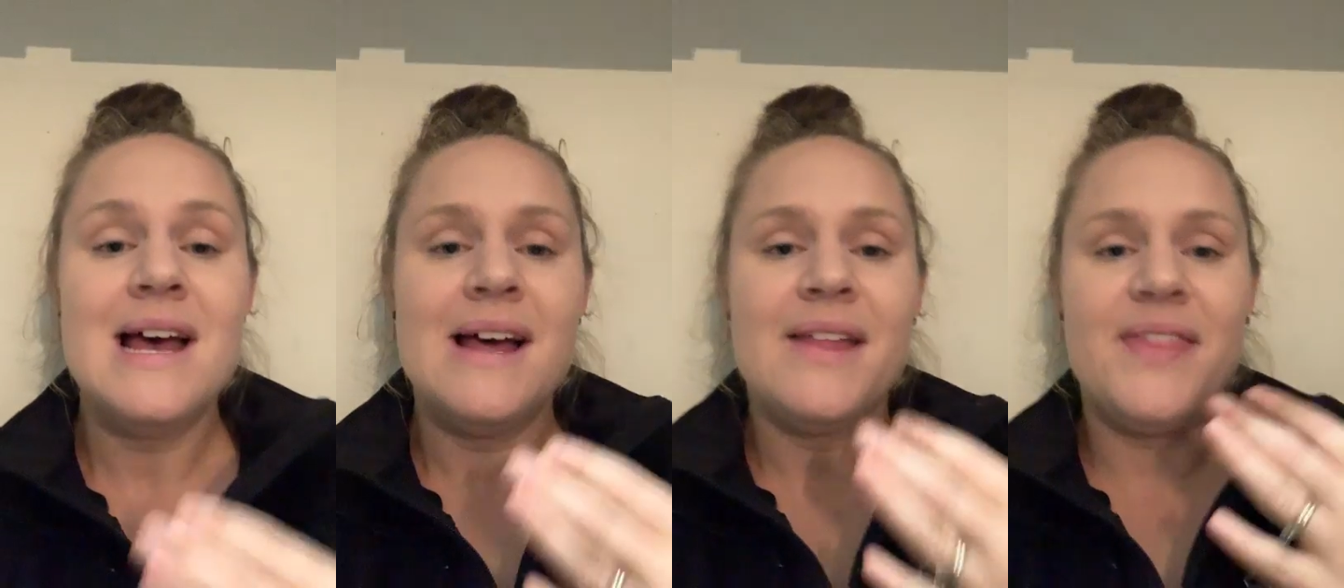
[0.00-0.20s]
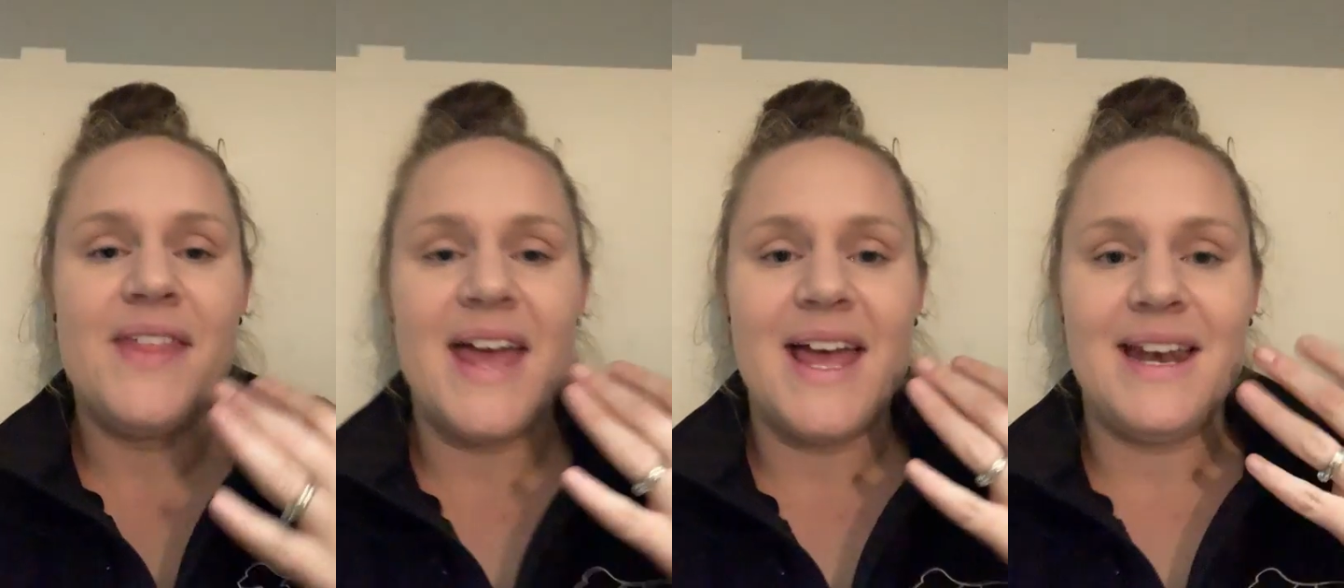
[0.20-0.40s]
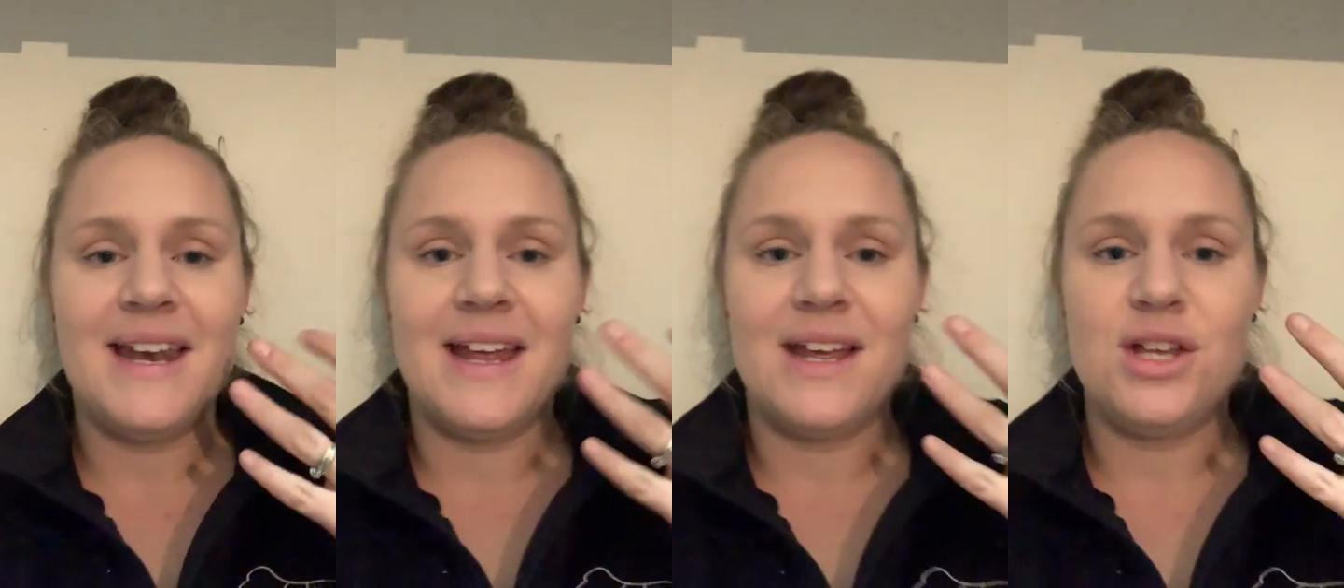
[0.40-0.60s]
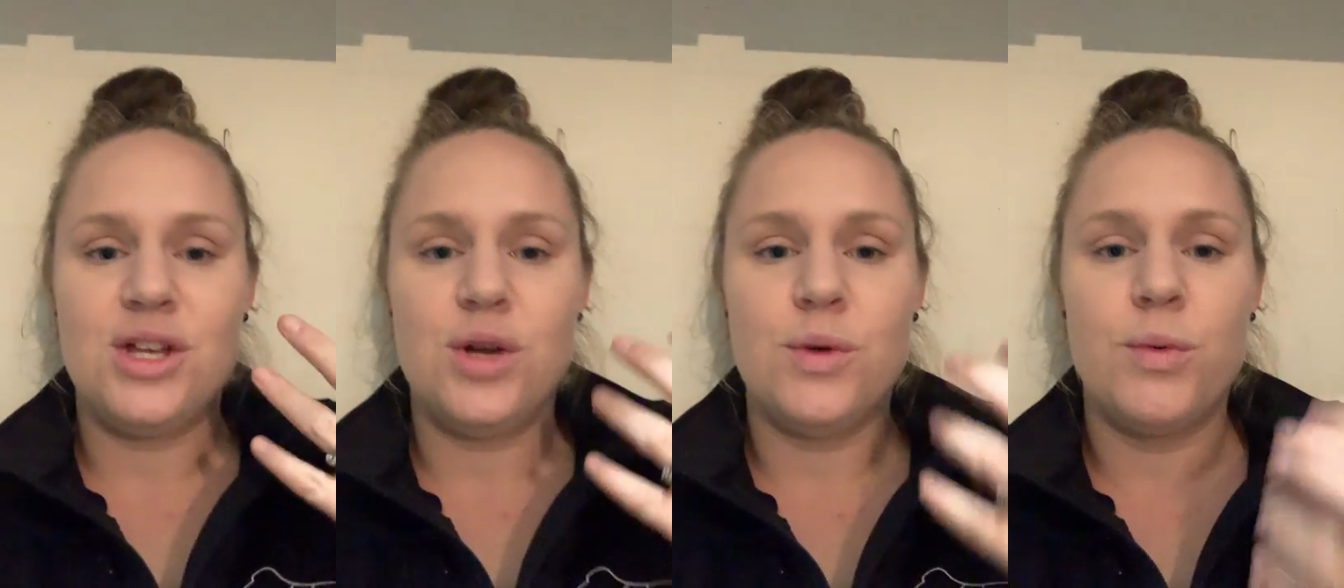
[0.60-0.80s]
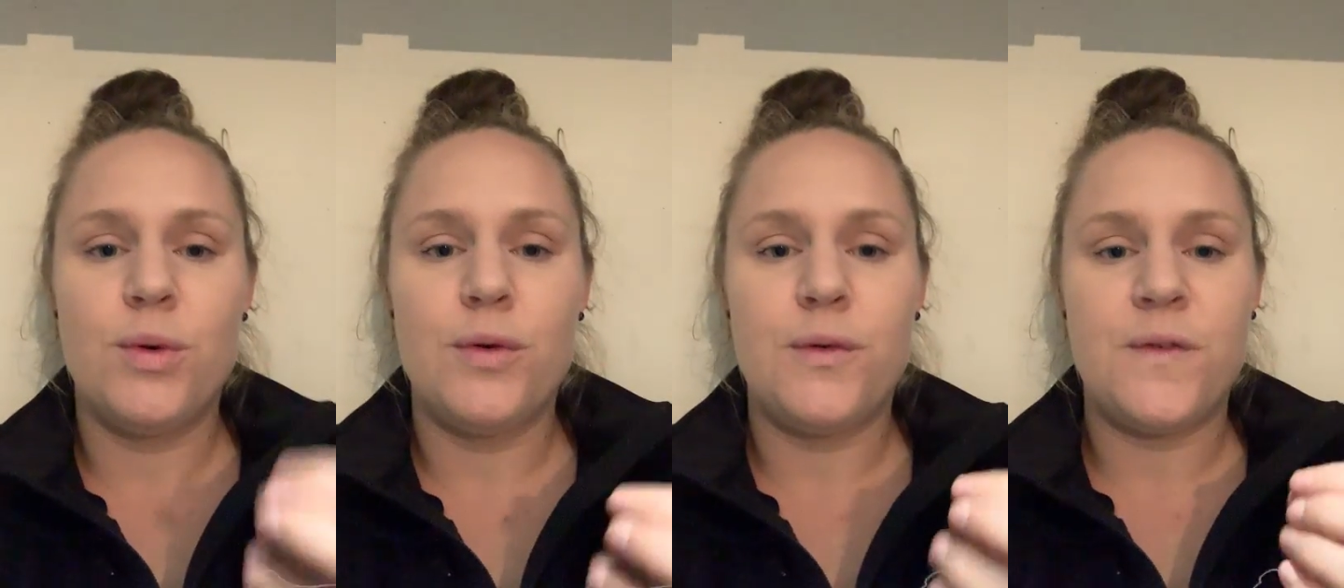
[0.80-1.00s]
then
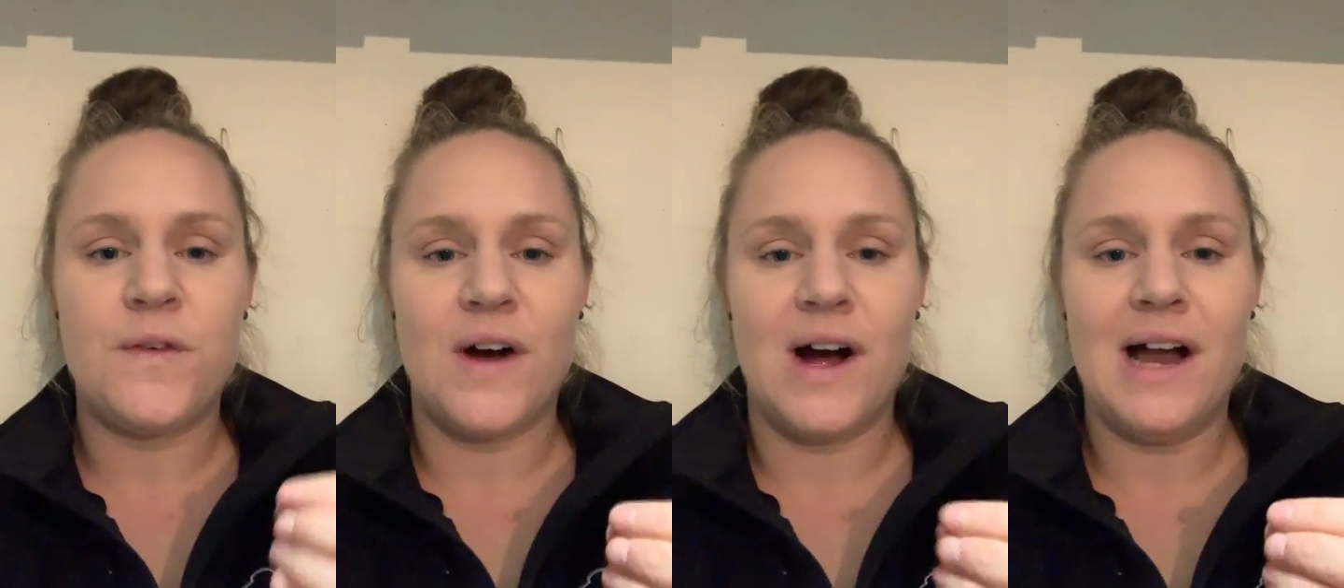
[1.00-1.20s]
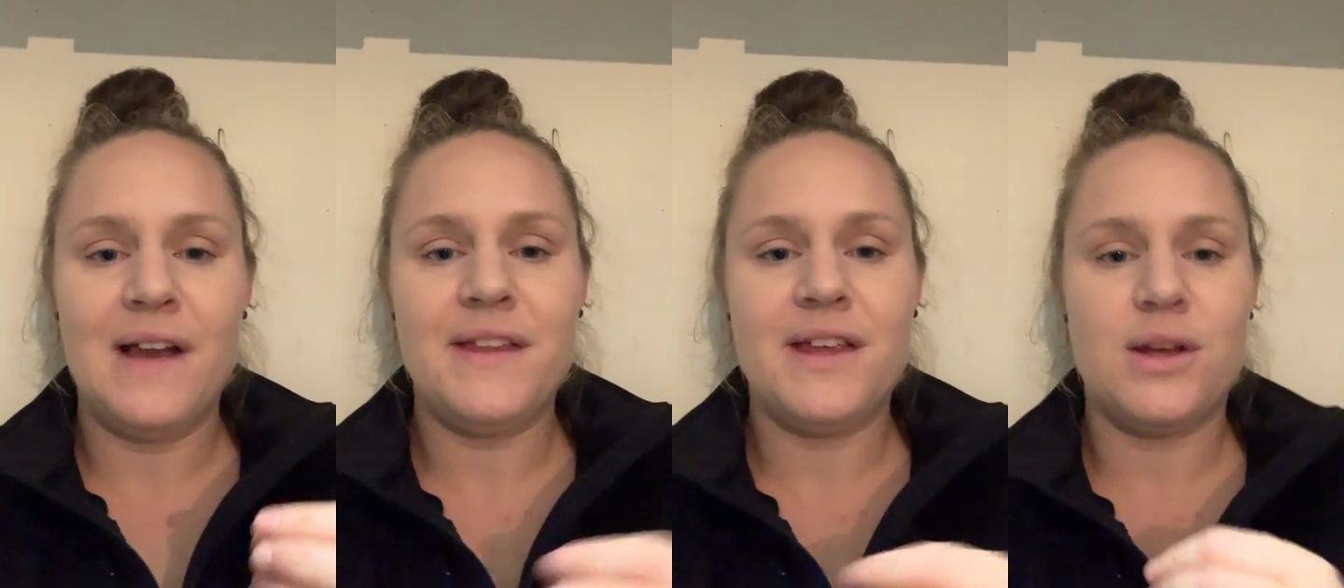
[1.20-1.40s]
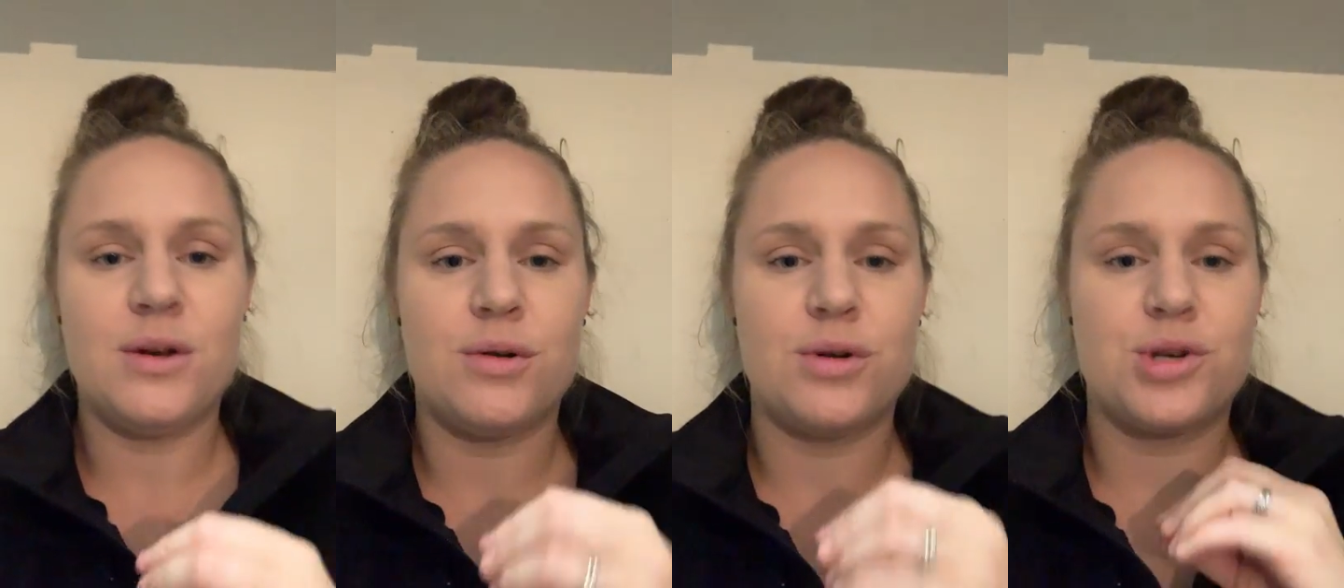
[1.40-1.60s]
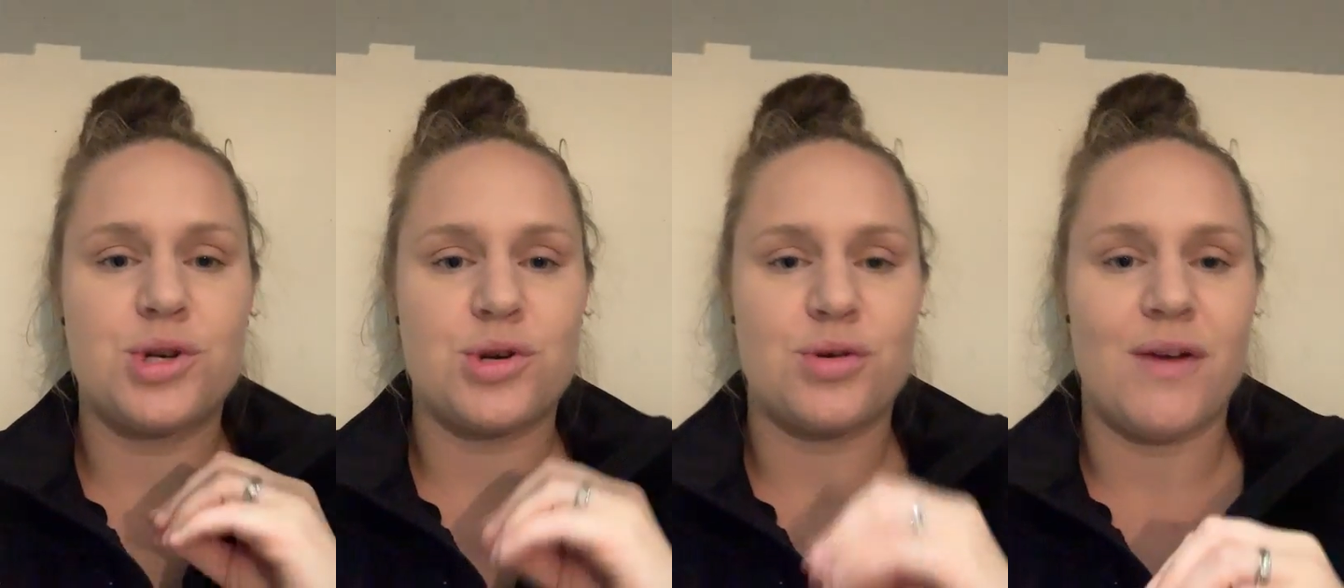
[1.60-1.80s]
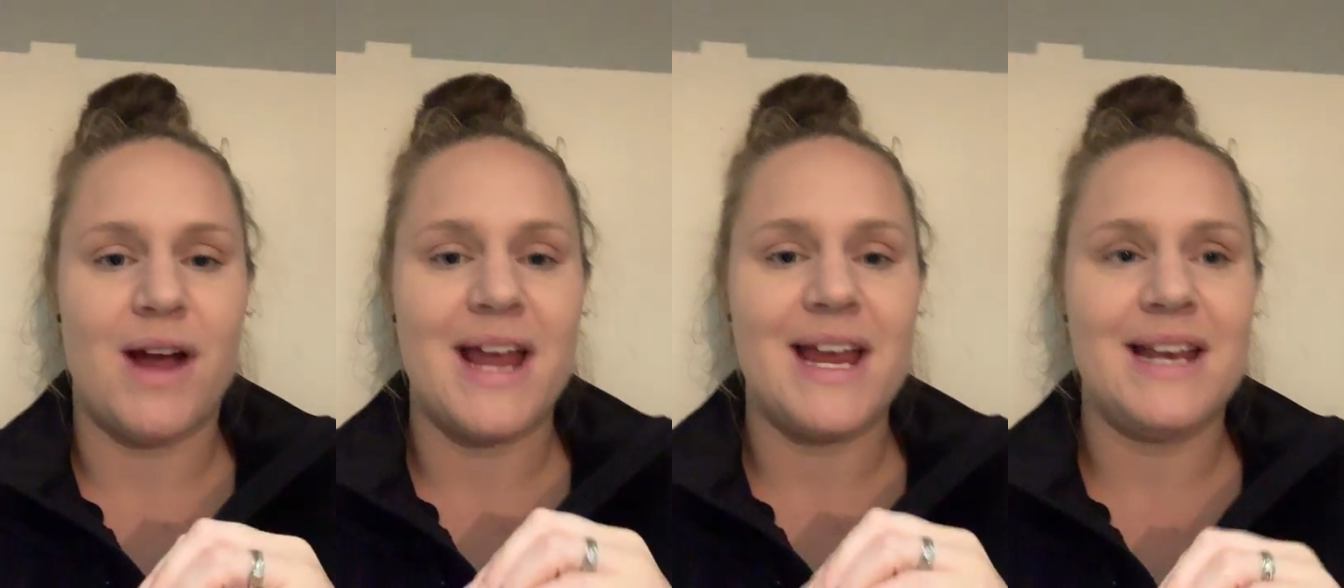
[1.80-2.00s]
you will find that your
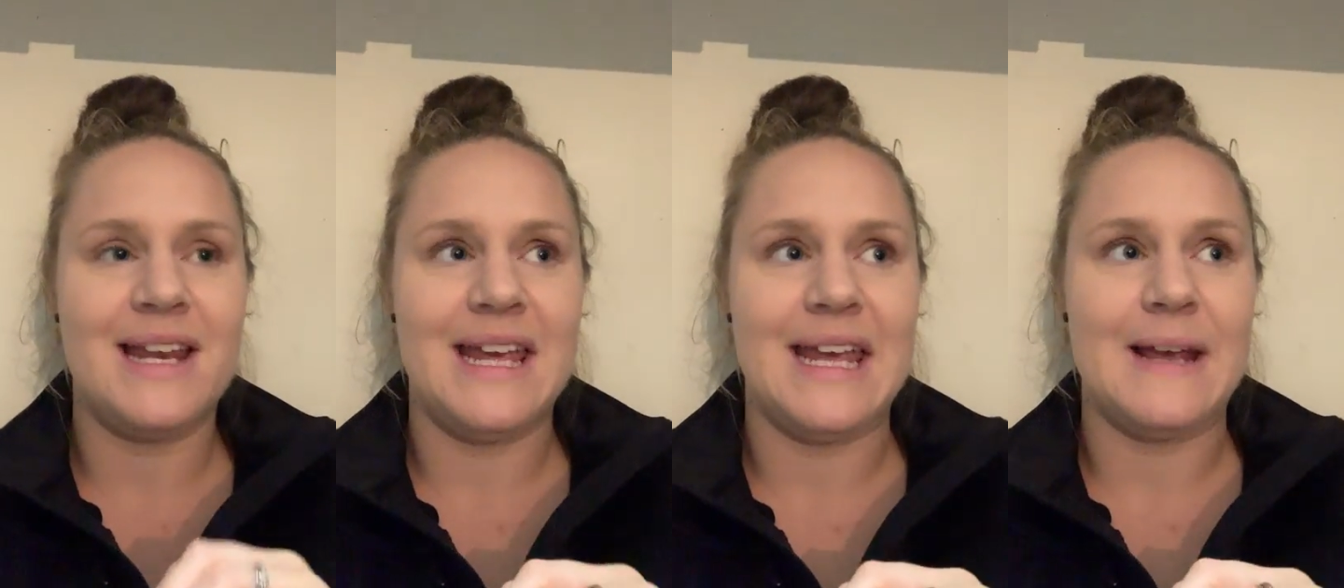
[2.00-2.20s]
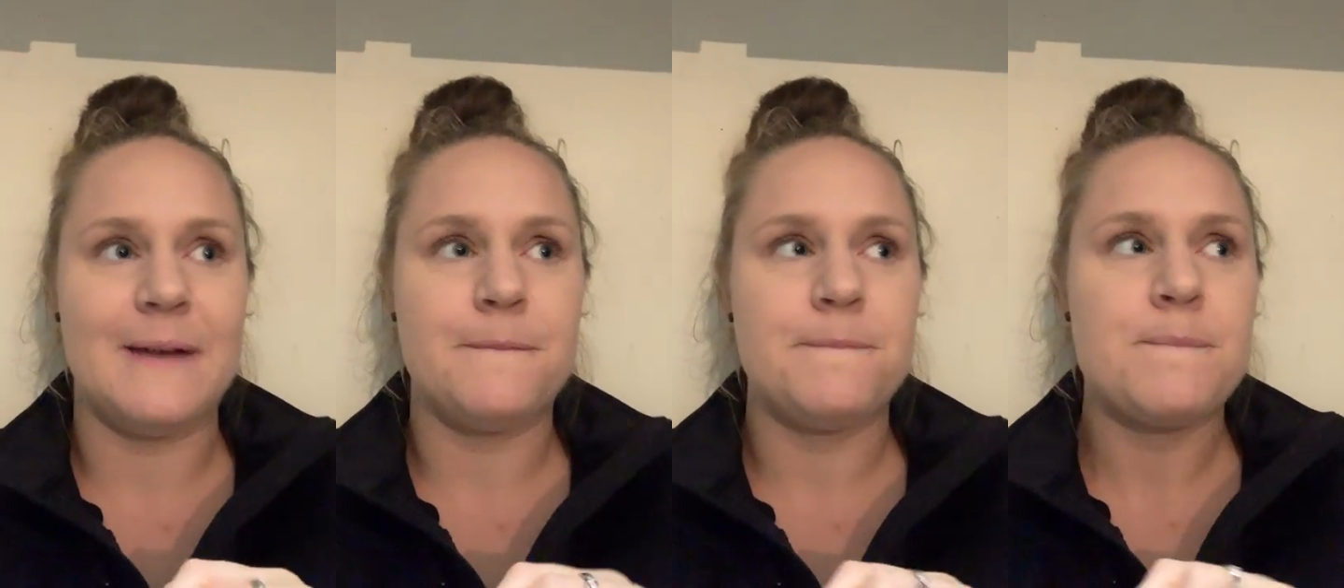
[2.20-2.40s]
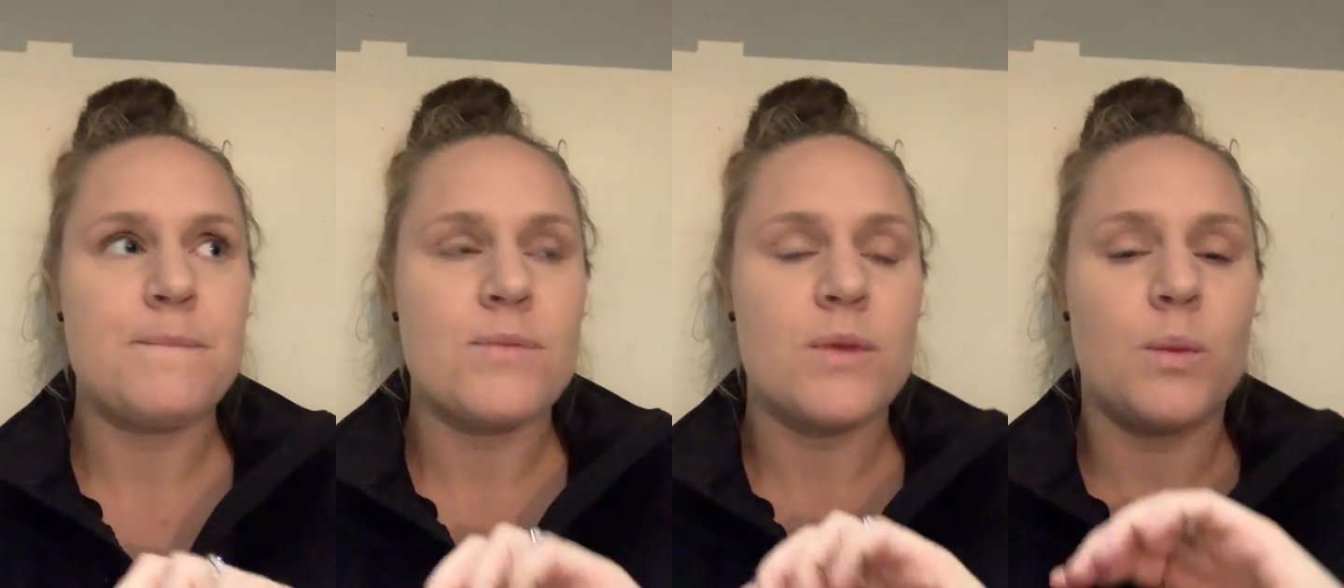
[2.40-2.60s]
training